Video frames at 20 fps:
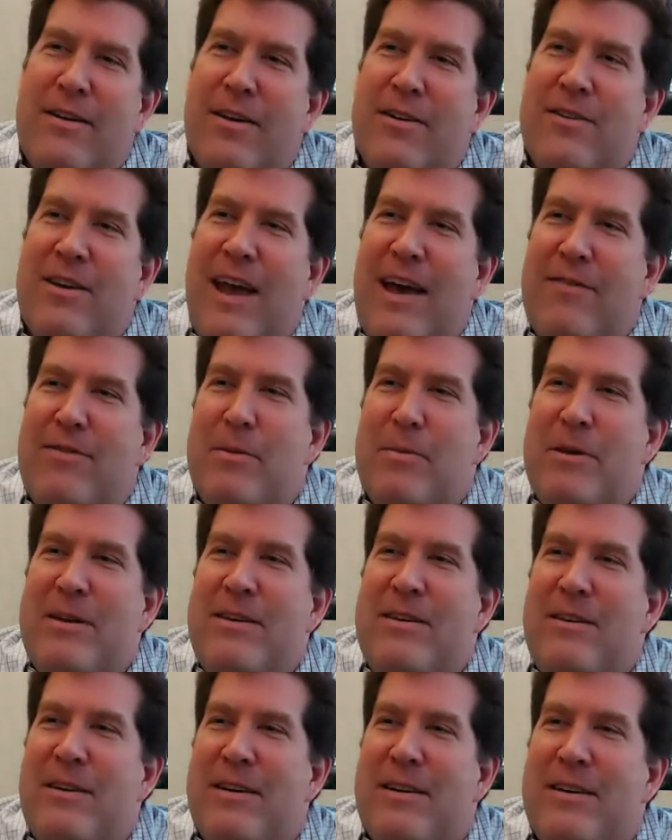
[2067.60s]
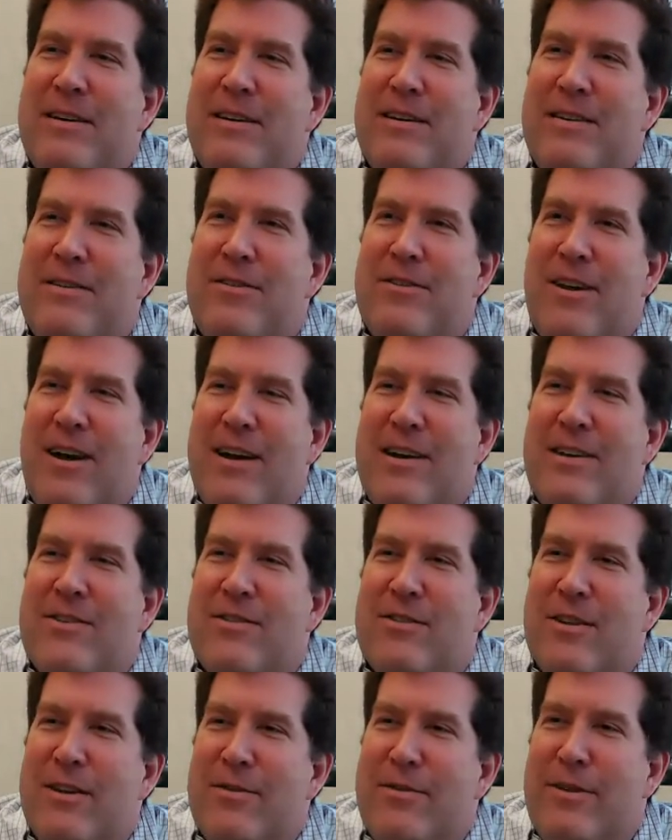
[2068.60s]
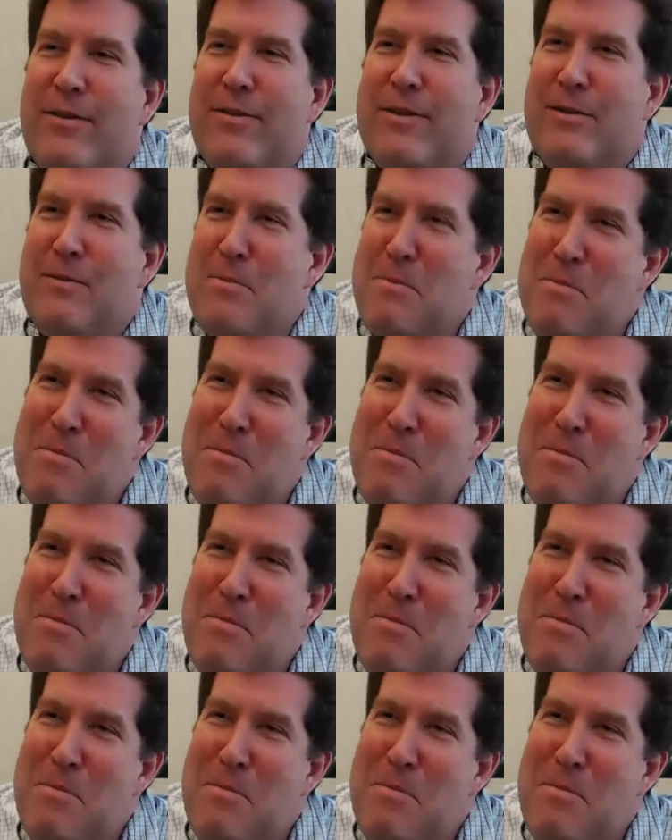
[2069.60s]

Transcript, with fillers: doesn't have to be science stuff even.